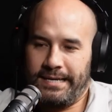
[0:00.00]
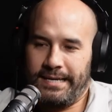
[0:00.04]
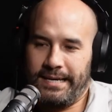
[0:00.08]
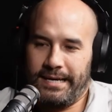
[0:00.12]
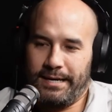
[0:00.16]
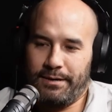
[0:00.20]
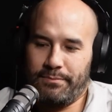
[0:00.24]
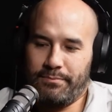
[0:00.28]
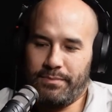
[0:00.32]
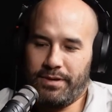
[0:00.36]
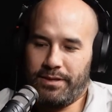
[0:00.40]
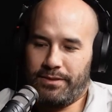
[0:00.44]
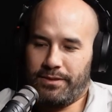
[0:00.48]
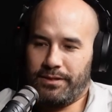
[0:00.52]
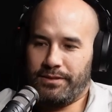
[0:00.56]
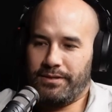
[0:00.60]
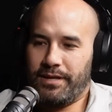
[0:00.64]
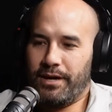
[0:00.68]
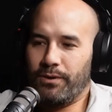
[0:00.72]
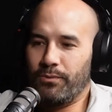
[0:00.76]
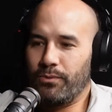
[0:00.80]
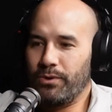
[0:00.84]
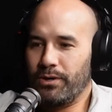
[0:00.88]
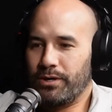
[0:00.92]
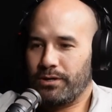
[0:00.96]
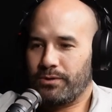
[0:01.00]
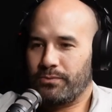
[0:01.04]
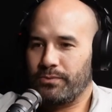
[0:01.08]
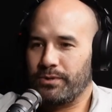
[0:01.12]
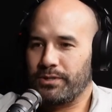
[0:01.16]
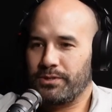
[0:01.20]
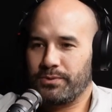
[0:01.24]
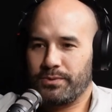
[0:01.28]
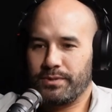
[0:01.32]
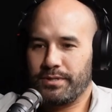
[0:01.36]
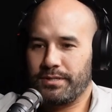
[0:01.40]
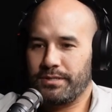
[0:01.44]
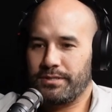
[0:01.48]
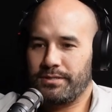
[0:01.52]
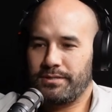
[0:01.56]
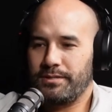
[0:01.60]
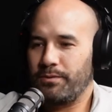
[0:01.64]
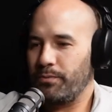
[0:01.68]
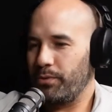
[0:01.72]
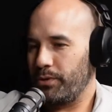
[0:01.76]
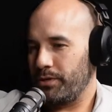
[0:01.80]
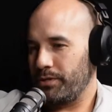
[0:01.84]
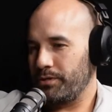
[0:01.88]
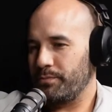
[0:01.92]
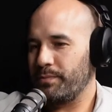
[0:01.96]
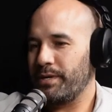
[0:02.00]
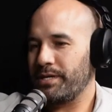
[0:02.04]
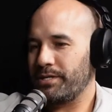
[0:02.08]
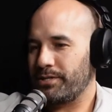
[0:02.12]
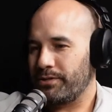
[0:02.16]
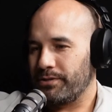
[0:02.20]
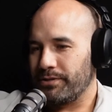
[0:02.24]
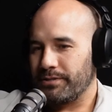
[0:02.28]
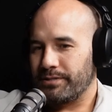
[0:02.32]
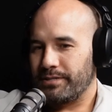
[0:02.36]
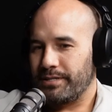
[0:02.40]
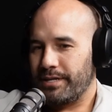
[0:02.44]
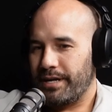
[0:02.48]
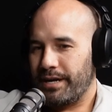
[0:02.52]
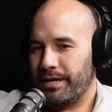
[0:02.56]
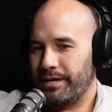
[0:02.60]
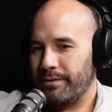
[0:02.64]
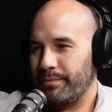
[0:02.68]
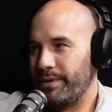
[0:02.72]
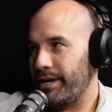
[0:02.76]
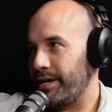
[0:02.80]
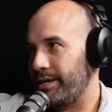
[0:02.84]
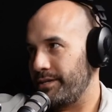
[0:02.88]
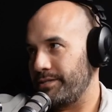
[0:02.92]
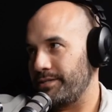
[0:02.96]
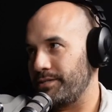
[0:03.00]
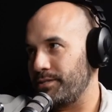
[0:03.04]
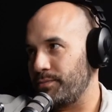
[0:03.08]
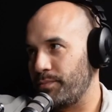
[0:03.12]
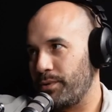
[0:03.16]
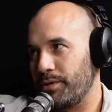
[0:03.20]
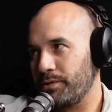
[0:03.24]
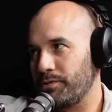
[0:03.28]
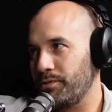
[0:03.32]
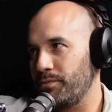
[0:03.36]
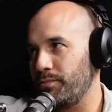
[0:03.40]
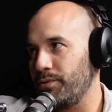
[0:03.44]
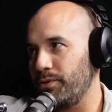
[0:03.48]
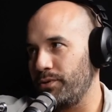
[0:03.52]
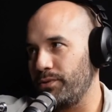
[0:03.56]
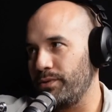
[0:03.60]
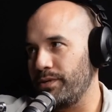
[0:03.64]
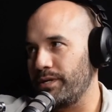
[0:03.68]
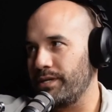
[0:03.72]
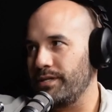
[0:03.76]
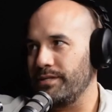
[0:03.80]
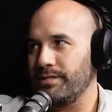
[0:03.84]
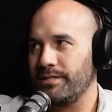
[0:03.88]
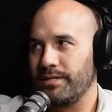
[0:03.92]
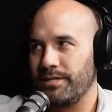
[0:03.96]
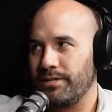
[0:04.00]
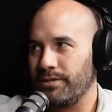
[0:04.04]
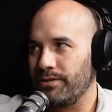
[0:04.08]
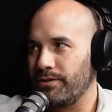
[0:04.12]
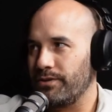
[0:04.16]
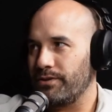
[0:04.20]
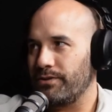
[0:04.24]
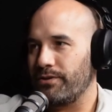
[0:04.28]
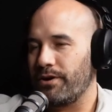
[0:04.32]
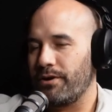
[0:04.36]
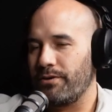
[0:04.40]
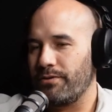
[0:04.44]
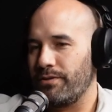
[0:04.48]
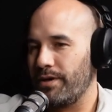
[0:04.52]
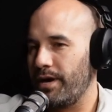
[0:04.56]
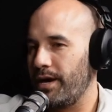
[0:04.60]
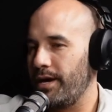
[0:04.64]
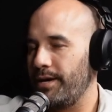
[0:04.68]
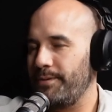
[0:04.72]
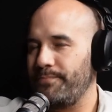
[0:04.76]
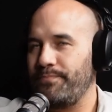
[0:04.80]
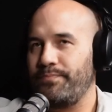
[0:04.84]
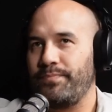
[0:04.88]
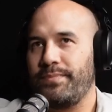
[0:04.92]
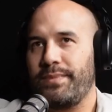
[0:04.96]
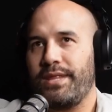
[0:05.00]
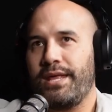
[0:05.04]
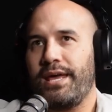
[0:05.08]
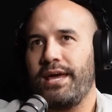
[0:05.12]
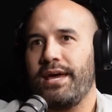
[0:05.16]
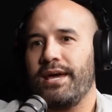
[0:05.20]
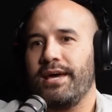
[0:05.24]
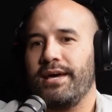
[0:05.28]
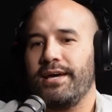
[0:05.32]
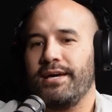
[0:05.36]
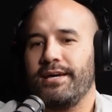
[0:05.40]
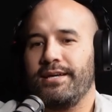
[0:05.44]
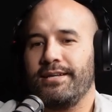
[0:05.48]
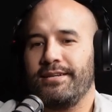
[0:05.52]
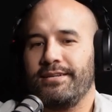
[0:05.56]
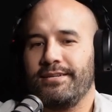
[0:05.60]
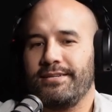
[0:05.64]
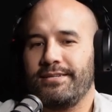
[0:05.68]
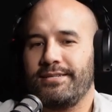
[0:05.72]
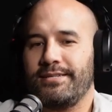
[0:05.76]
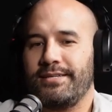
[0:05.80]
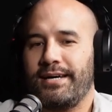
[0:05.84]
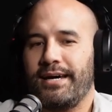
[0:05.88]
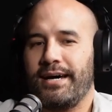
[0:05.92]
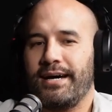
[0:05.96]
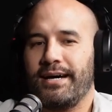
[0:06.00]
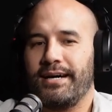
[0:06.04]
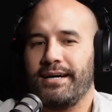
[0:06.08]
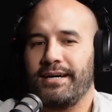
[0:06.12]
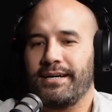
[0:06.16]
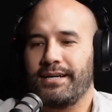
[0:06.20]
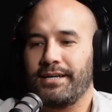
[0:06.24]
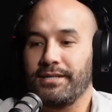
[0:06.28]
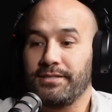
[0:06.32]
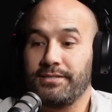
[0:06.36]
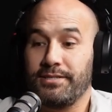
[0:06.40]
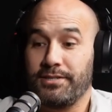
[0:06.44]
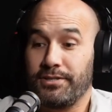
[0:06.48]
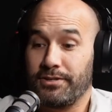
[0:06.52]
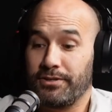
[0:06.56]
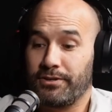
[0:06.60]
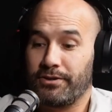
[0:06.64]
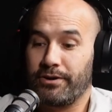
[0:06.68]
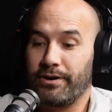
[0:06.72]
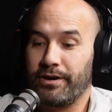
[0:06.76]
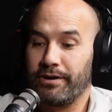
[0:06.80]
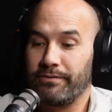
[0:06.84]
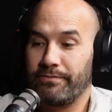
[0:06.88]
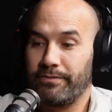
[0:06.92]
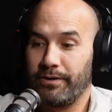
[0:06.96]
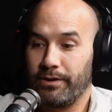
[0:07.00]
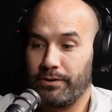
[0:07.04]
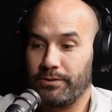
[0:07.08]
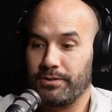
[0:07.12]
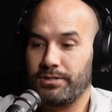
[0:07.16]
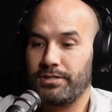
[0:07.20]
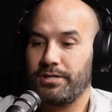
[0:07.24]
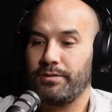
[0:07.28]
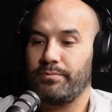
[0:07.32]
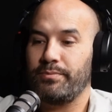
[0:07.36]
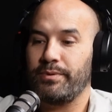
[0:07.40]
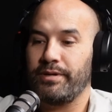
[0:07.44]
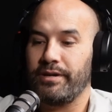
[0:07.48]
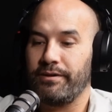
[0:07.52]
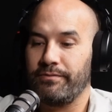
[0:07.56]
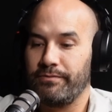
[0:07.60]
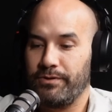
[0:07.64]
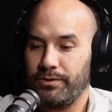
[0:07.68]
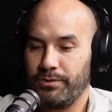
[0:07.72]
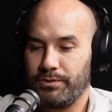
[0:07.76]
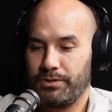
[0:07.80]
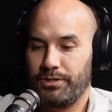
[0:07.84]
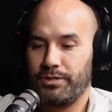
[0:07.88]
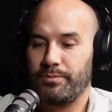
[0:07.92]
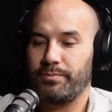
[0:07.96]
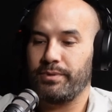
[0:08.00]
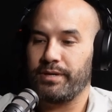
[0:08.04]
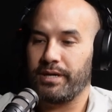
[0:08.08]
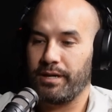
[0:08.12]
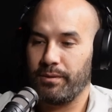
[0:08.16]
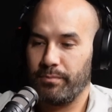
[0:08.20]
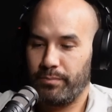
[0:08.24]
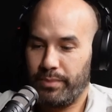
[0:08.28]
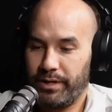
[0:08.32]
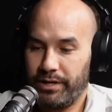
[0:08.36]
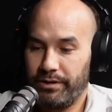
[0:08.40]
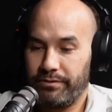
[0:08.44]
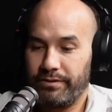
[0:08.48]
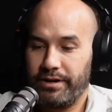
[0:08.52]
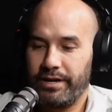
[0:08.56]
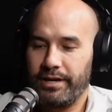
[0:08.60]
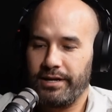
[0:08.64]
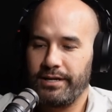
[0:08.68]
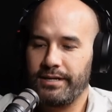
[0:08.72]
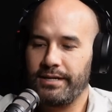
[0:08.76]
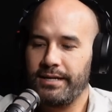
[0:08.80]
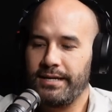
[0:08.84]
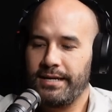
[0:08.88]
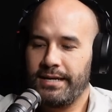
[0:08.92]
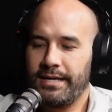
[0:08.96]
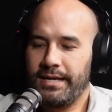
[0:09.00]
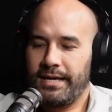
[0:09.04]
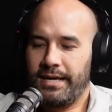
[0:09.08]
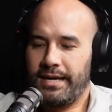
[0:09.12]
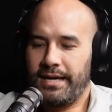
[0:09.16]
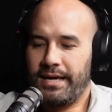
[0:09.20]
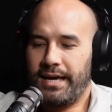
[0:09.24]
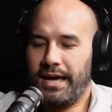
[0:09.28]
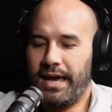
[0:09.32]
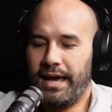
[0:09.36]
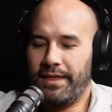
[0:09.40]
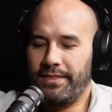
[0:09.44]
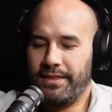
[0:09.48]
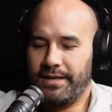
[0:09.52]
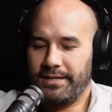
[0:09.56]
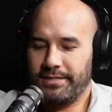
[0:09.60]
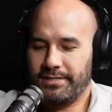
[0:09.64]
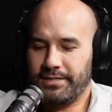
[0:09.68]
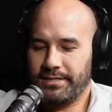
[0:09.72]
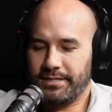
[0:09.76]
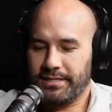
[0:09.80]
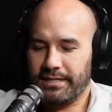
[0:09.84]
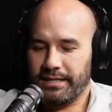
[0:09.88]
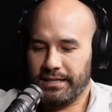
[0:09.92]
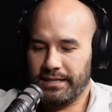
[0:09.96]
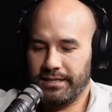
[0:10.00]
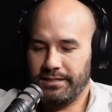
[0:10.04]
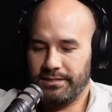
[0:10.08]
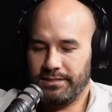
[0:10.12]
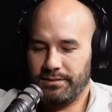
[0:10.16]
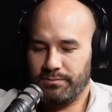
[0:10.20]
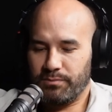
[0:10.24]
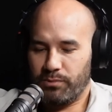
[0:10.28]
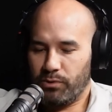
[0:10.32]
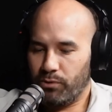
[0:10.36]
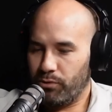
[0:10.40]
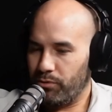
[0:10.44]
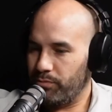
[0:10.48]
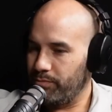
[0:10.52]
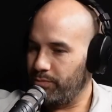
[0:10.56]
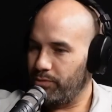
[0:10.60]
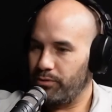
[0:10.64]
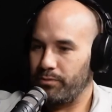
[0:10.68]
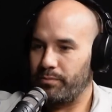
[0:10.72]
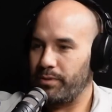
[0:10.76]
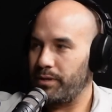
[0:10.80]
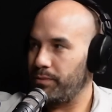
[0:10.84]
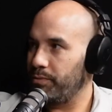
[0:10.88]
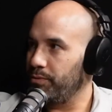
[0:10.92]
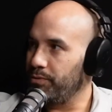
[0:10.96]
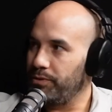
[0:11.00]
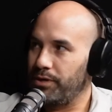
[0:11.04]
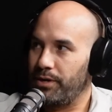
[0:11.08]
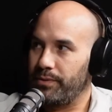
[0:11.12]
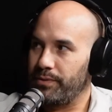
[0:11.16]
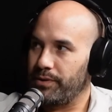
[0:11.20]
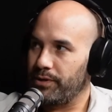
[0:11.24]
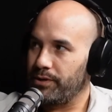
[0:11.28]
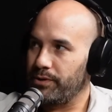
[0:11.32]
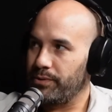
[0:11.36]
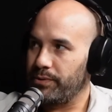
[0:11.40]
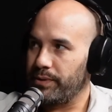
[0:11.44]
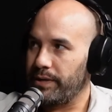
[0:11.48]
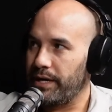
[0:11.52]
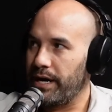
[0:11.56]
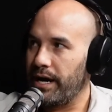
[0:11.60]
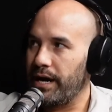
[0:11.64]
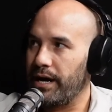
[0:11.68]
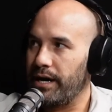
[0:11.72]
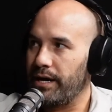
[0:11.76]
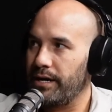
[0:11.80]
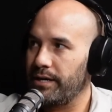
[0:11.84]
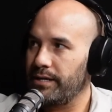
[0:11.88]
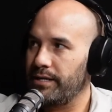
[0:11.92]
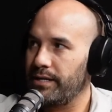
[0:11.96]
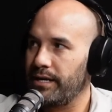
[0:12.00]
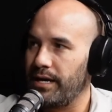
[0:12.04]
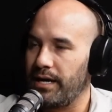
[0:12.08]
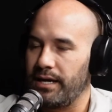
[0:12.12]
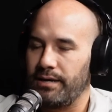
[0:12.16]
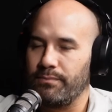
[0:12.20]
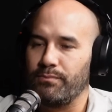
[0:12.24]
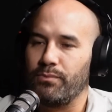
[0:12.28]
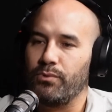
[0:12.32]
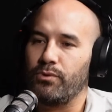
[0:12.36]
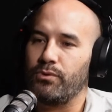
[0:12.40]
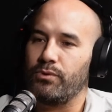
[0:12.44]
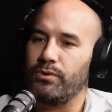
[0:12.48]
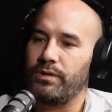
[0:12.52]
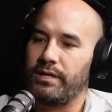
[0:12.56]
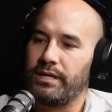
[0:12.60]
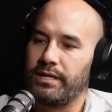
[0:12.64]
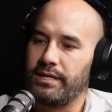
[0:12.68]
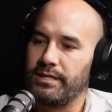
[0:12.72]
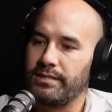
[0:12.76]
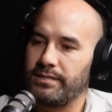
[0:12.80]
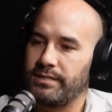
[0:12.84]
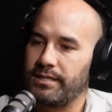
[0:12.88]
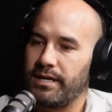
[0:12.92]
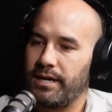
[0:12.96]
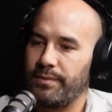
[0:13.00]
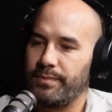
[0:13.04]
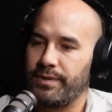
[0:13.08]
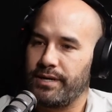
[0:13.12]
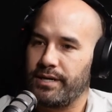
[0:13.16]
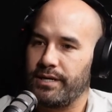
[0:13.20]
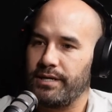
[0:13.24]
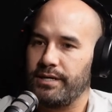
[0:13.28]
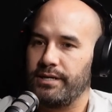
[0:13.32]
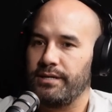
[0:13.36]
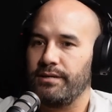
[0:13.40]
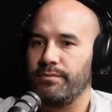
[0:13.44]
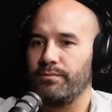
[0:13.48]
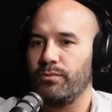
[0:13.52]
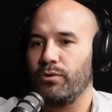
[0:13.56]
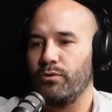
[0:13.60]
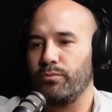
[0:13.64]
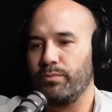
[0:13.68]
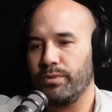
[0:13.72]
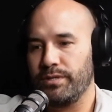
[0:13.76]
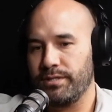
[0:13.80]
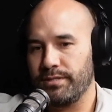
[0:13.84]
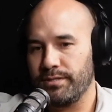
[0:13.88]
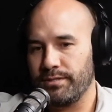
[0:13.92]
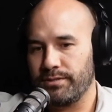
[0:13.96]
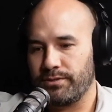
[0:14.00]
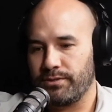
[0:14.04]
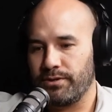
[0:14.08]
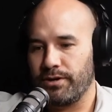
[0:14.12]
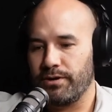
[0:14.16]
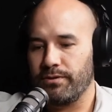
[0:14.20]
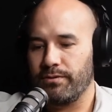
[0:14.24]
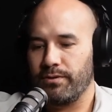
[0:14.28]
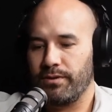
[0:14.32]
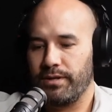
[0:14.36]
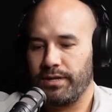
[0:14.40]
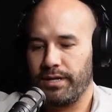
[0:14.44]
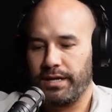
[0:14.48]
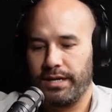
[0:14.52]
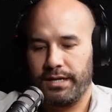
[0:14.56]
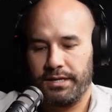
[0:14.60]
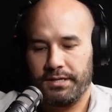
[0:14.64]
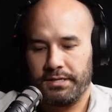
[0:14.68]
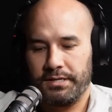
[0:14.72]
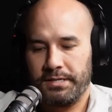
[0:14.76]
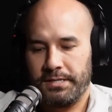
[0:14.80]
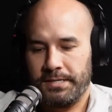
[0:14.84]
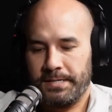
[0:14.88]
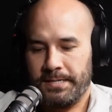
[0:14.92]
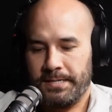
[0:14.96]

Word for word: a method that worked, which was to put as much content out about us as possible and continue to grow that and continue to grow our followership and our viewership and get better at it. And that's just led to more and more people knowing who we are and more leads coming in and more business growth. And then